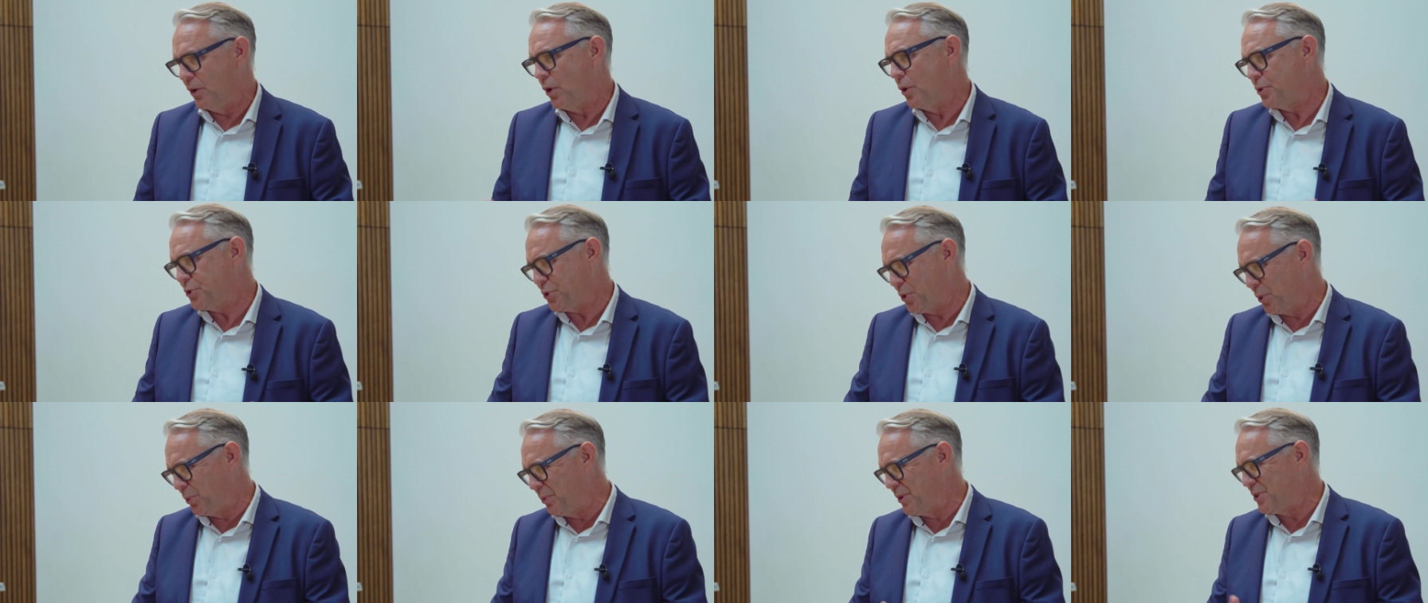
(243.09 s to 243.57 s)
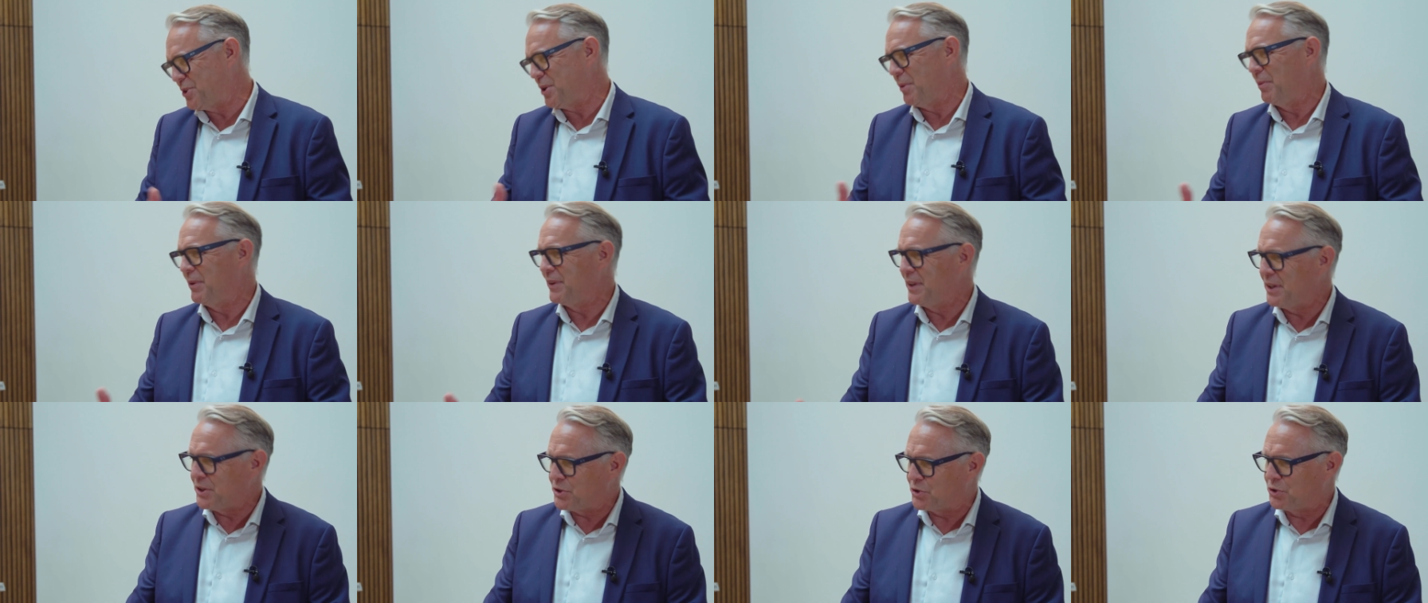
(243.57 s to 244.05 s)
also with some
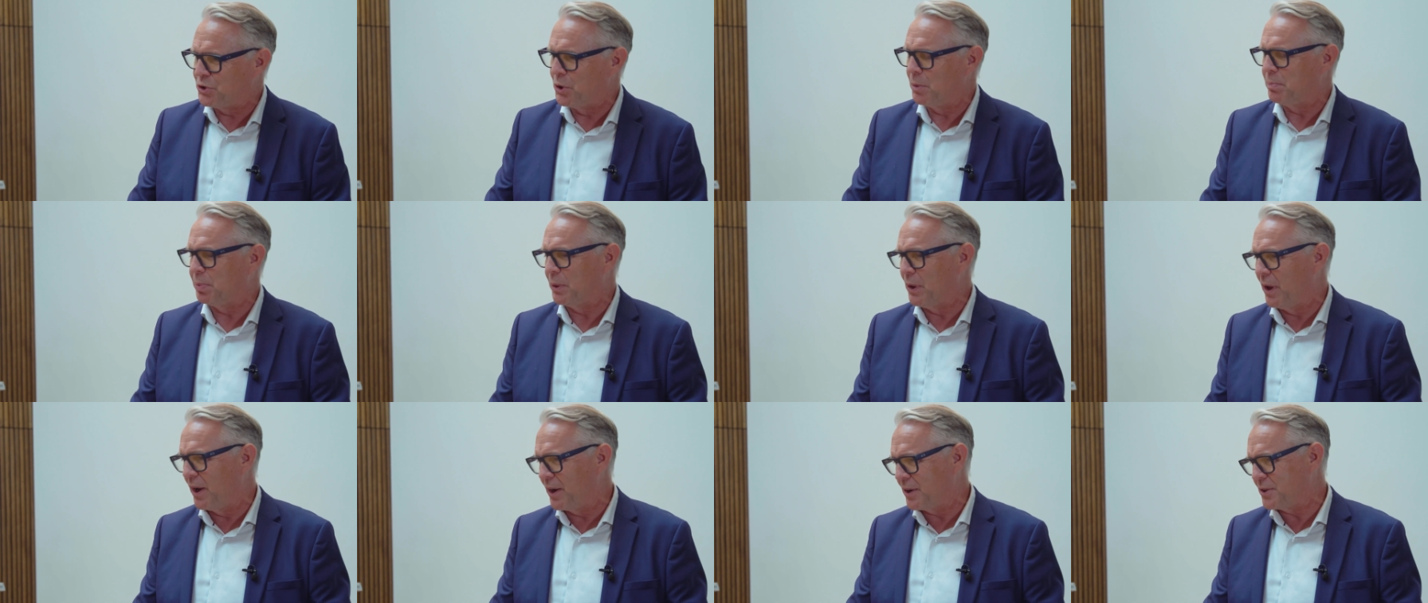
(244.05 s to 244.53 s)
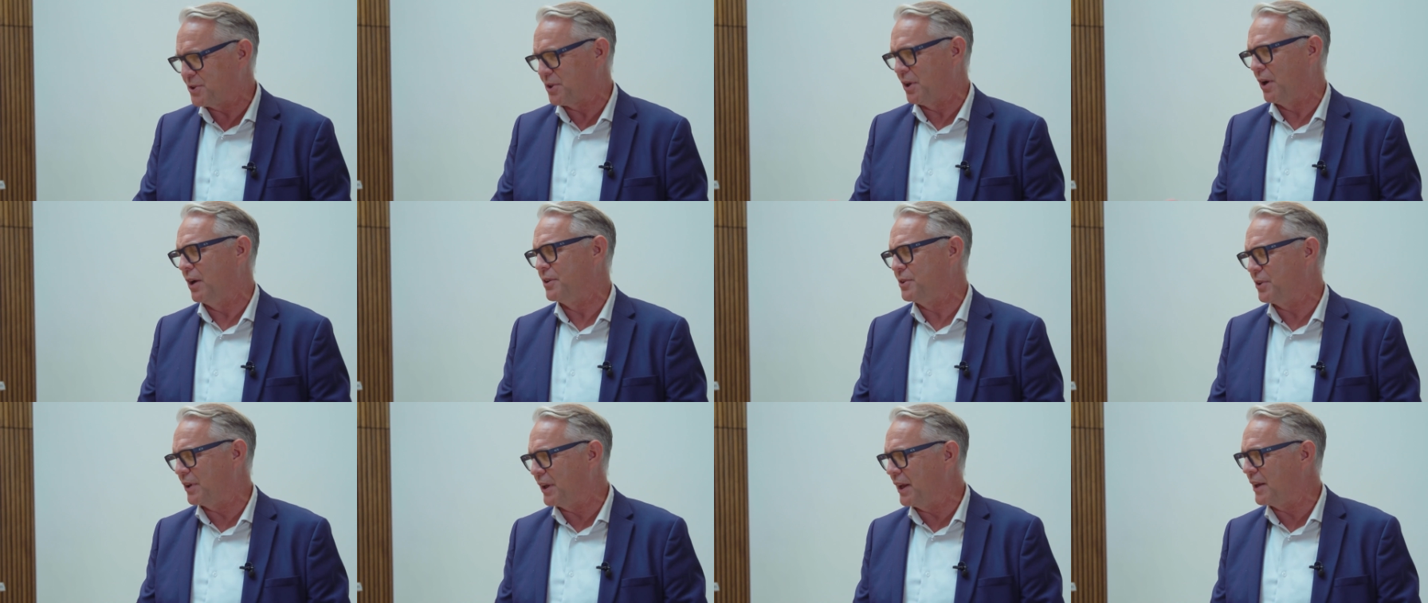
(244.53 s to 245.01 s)
of these new plugs,
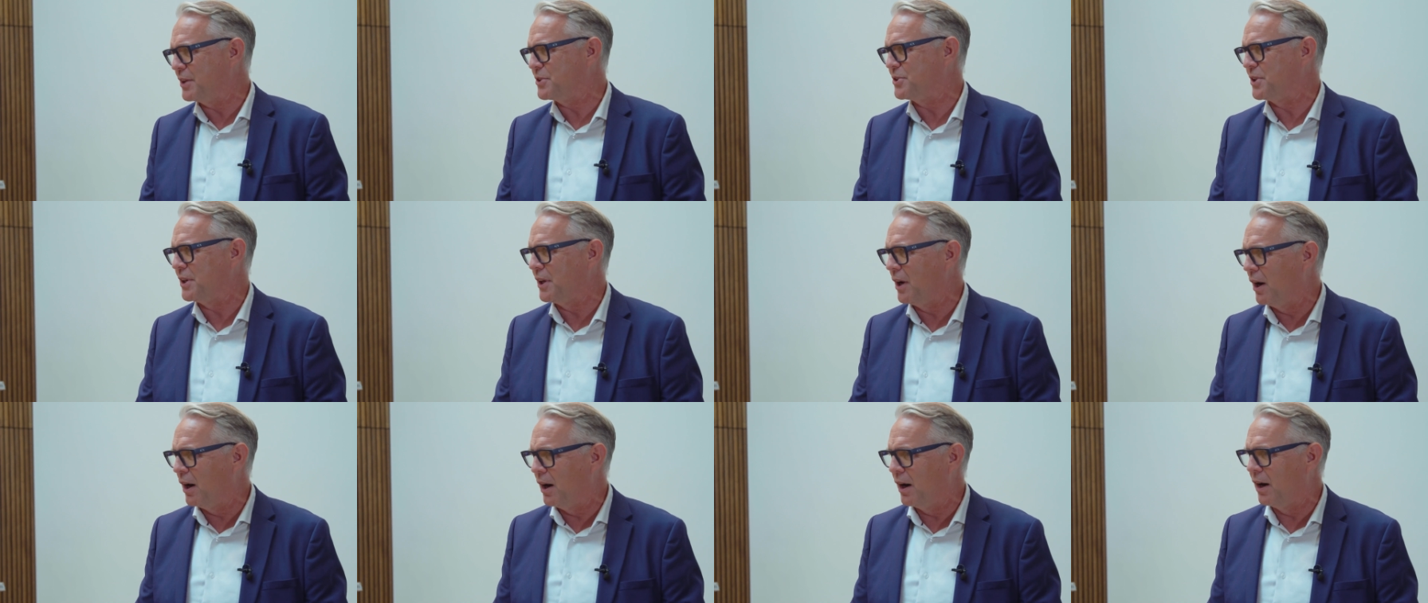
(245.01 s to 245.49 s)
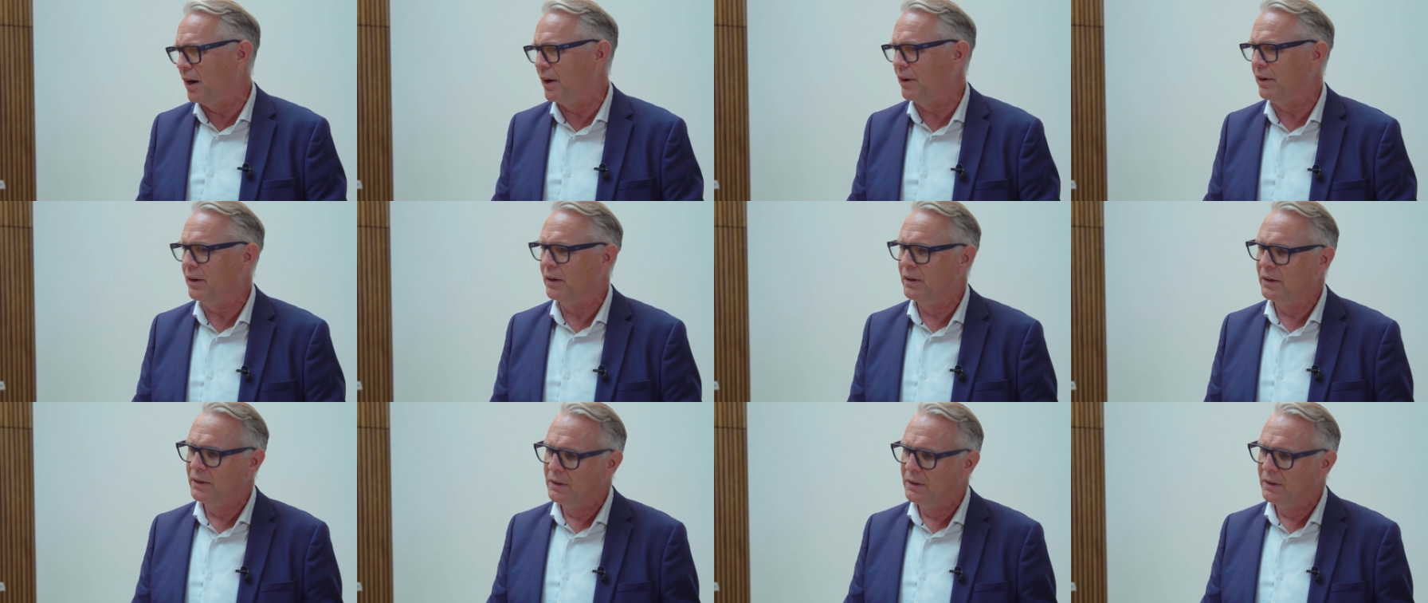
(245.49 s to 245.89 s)
100 gig ZR,